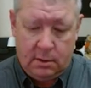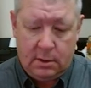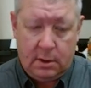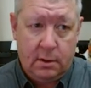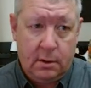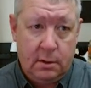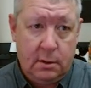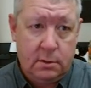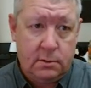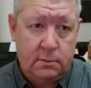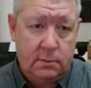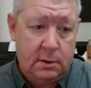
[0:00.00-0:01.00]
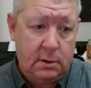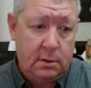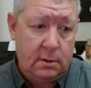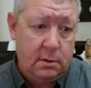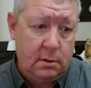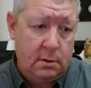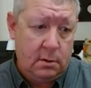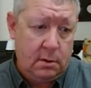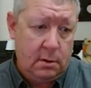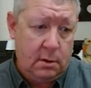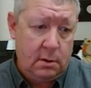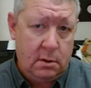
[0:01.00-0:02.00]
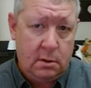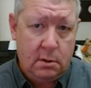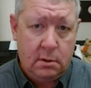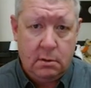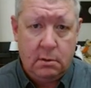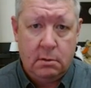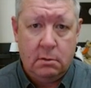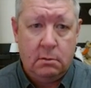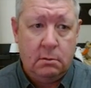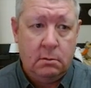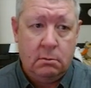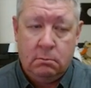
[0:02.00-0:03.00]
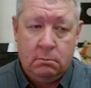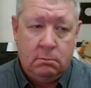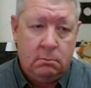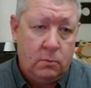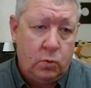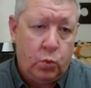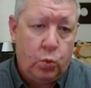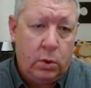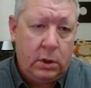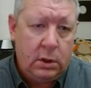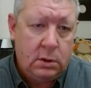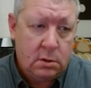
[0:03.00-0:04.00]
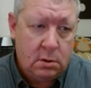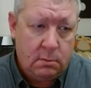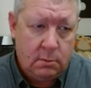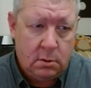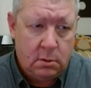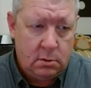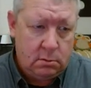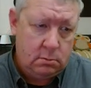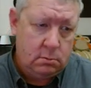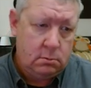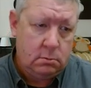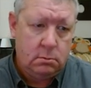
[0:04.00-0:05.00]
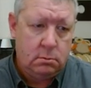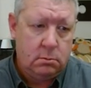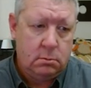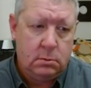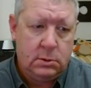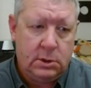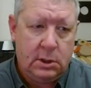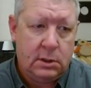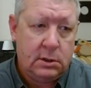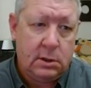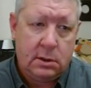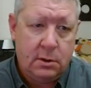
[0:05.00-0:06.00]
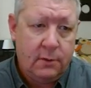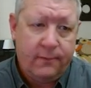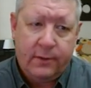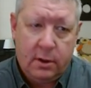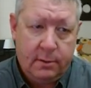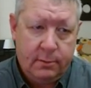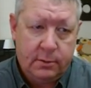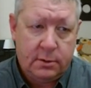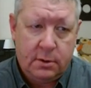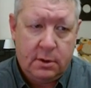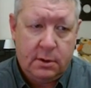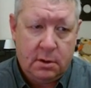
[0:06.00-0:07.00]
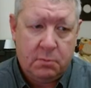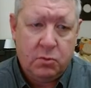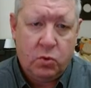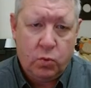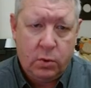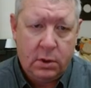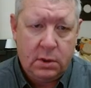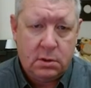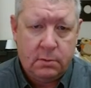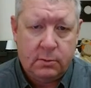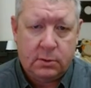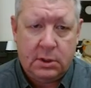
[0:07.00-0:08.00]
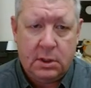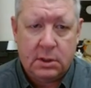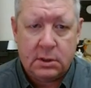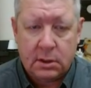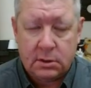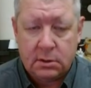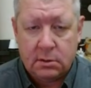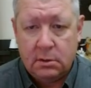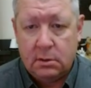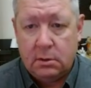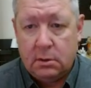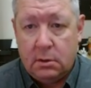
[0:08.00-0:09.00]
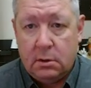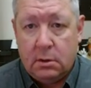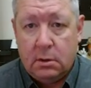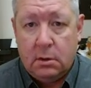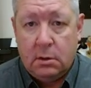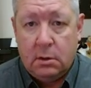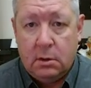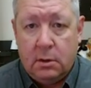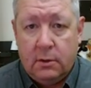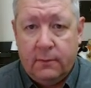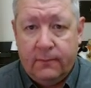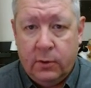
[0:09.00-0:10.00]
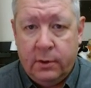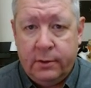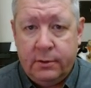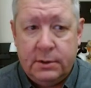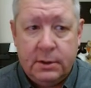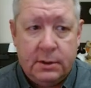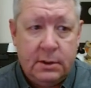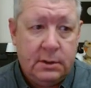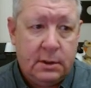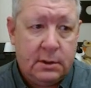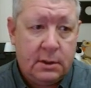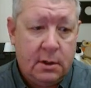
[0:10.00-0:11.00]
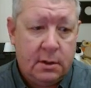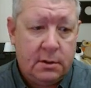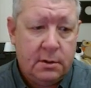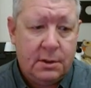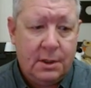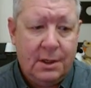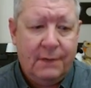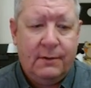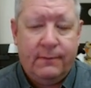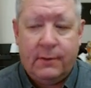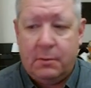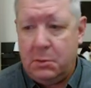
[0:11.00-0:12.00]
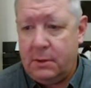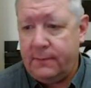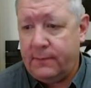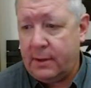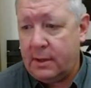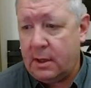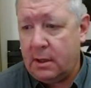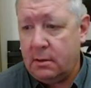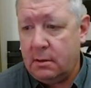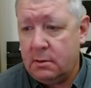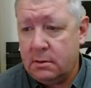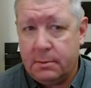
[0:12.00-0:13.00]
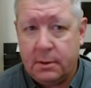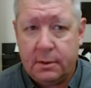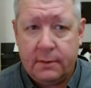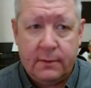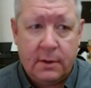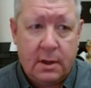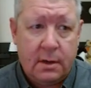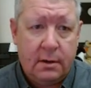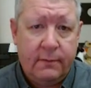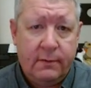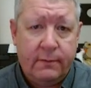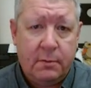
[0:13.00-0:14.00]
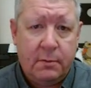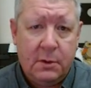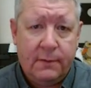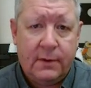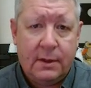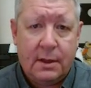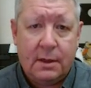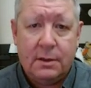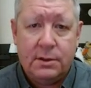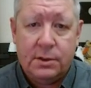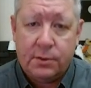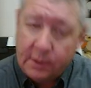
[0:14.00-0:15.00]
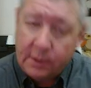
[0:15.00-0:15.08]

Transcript: There is written in reasonable CSS, no variables or anything, but reasonable CSS. 466 characters, even if I minify that, and there's a plugin for that, even if I minify that, it's